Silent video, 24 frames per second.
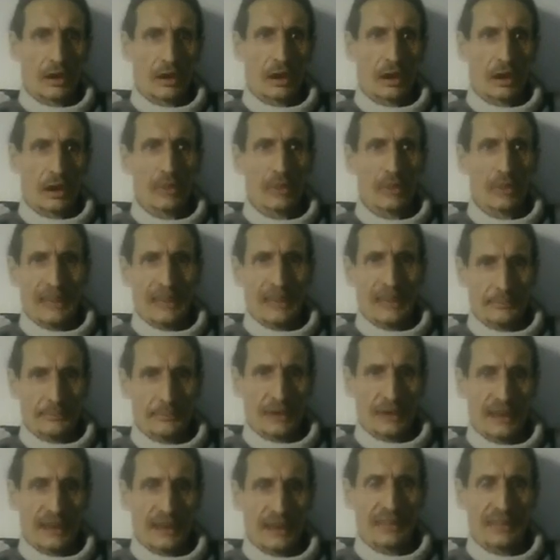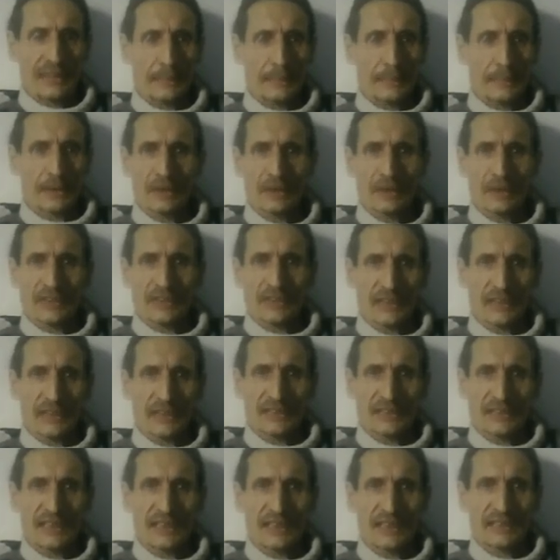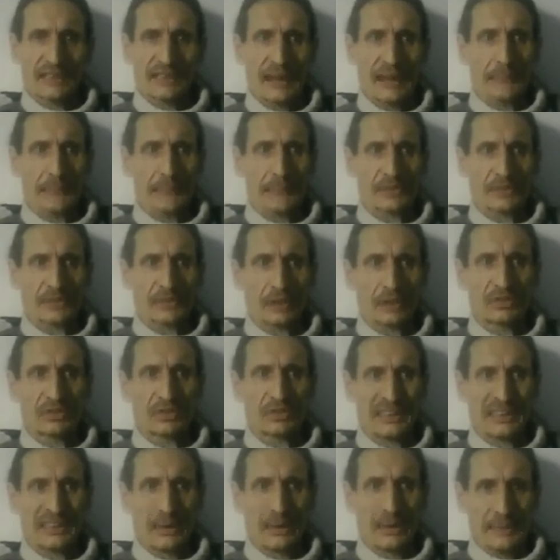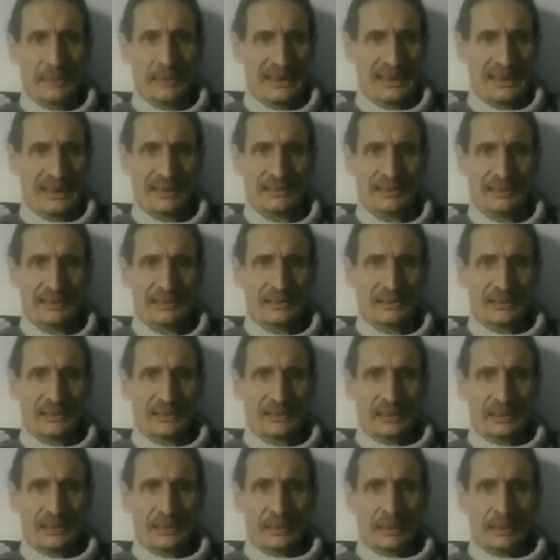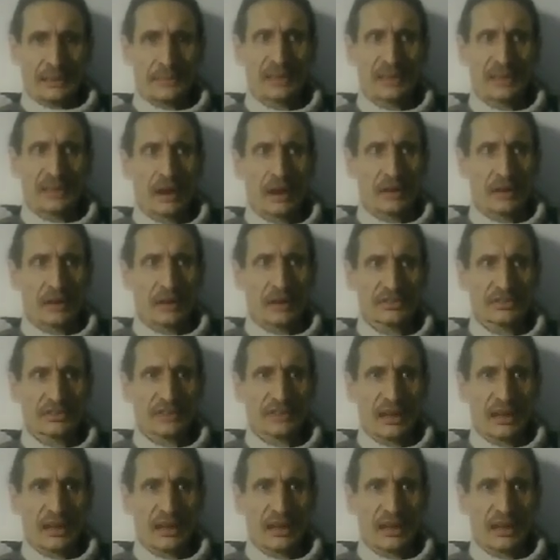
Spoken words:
on that in that process is an absolute stalemate, because